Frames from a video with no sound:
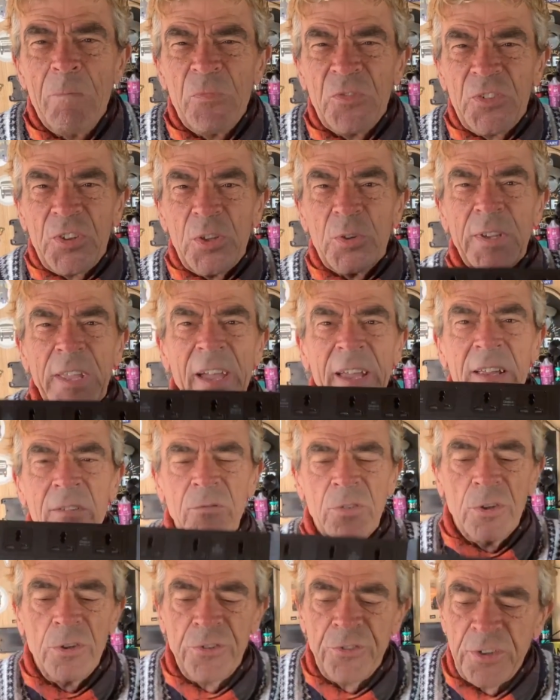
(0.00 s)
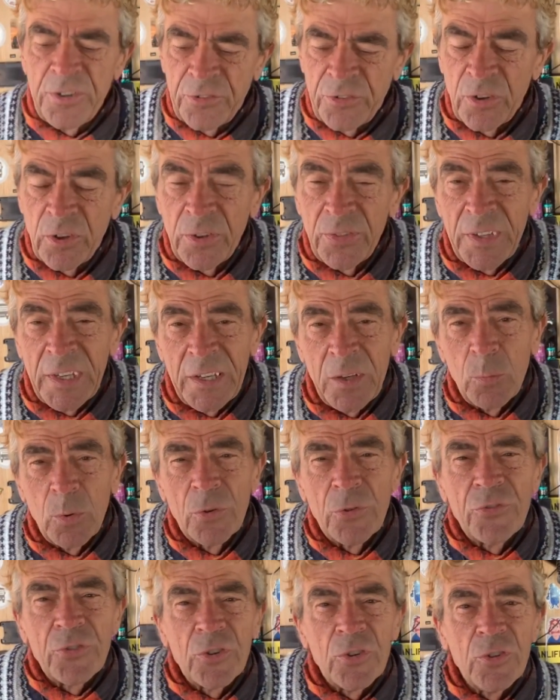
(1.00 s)
inverter inside there. It will
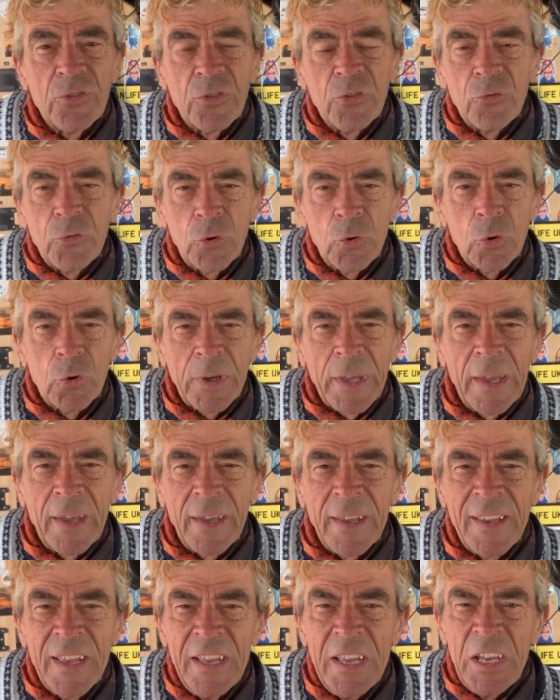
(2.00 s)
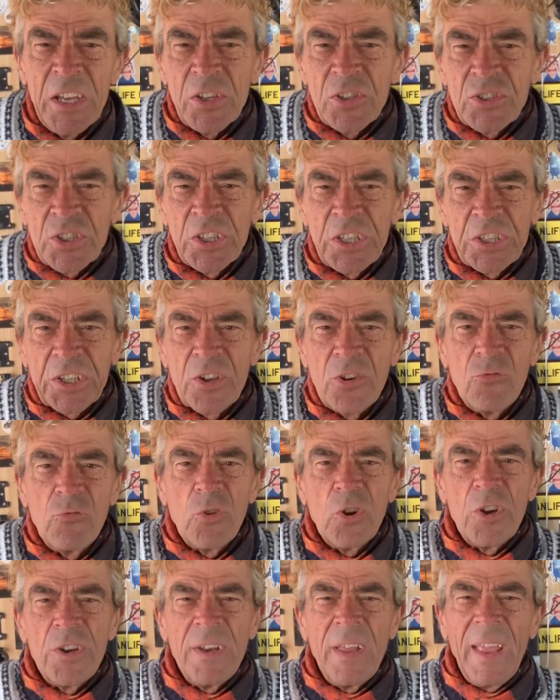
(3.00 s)
surge at 4K, so you can
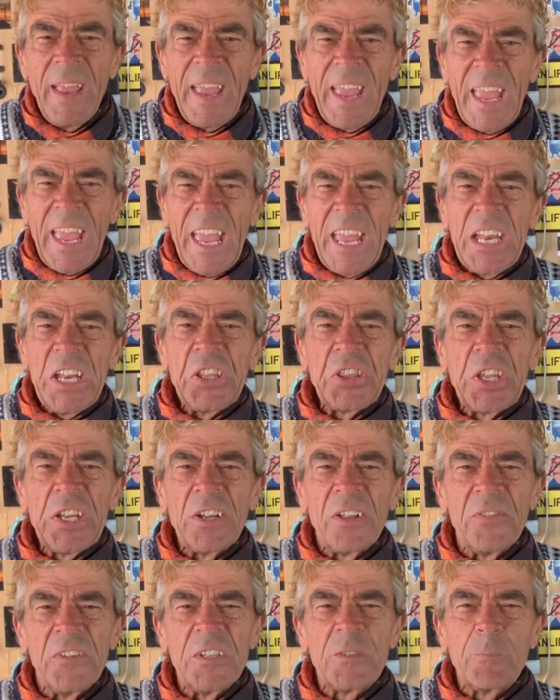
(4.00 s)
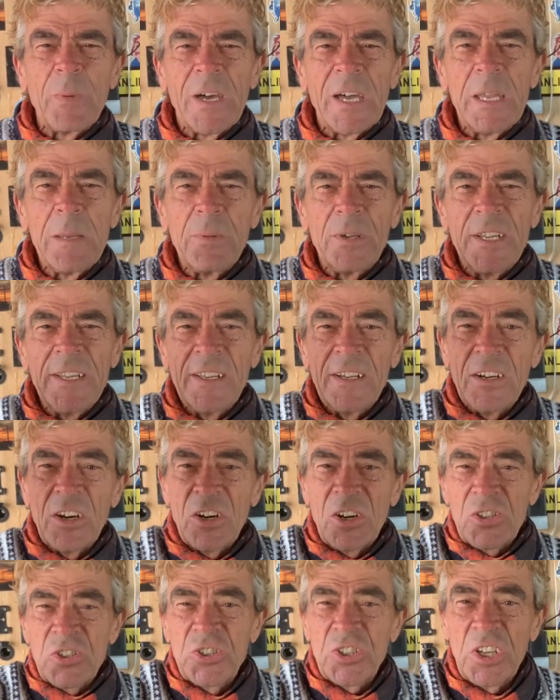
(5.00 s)
run anything on this baby.
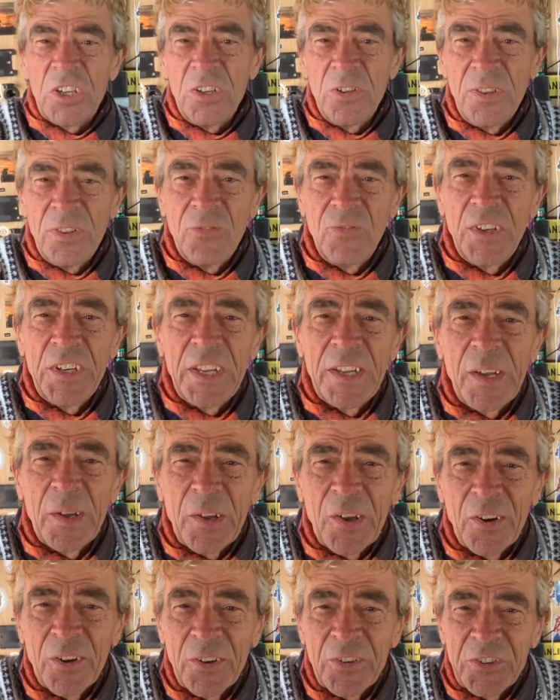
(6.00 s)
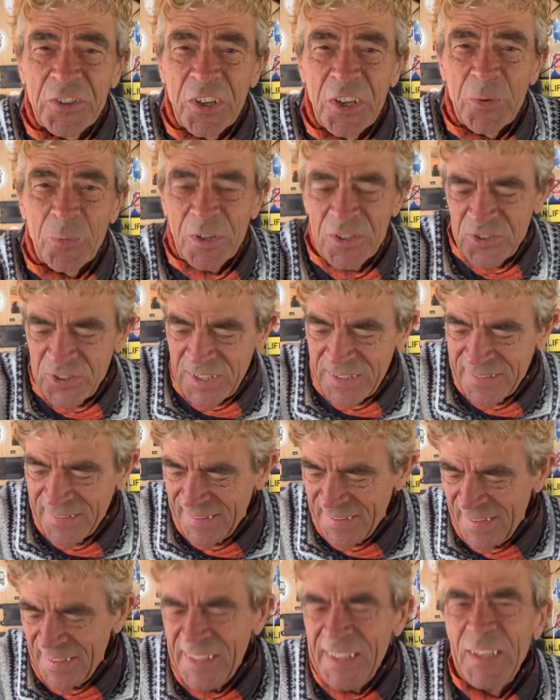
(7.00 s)
I'll show you in the video, guys. Keep watching.
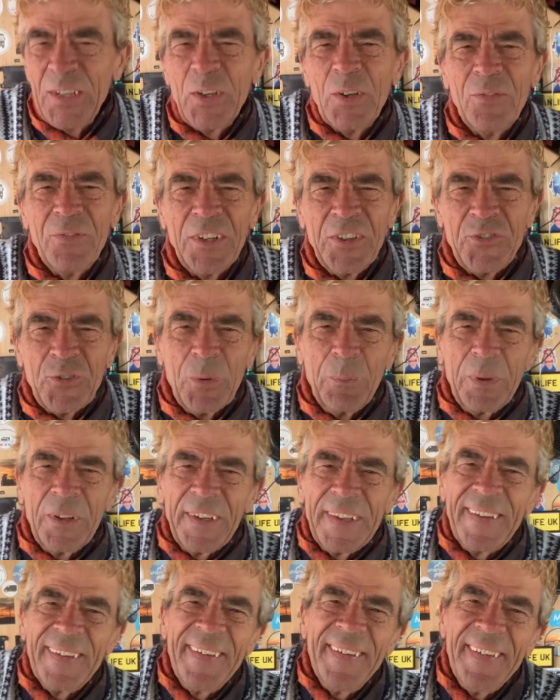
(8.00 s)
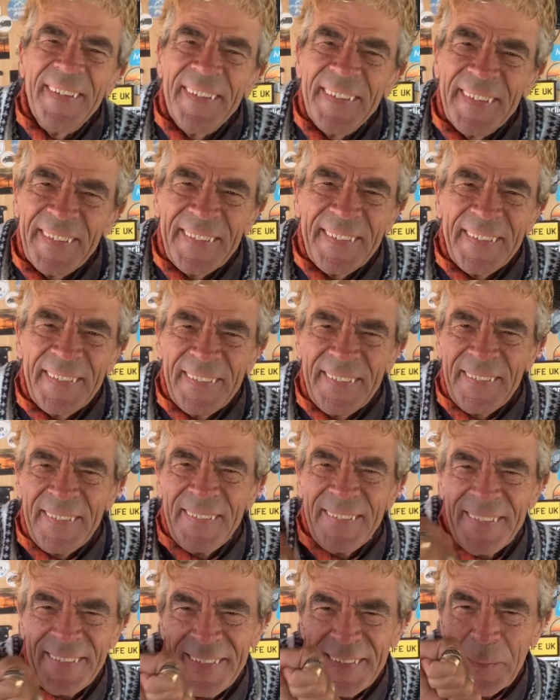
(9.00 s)
Lovely jubbly.
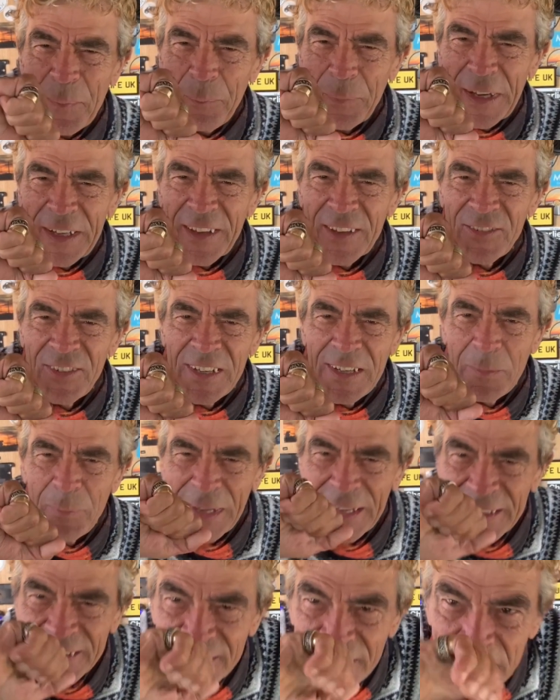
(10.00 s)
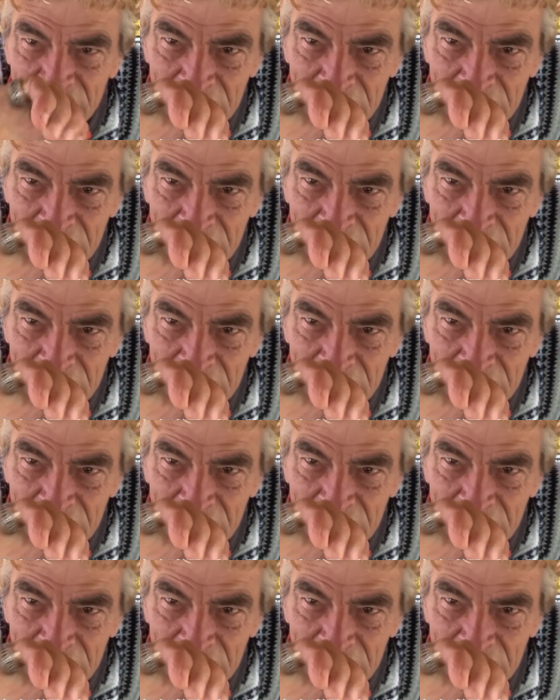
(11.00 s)
Back at you in a bit.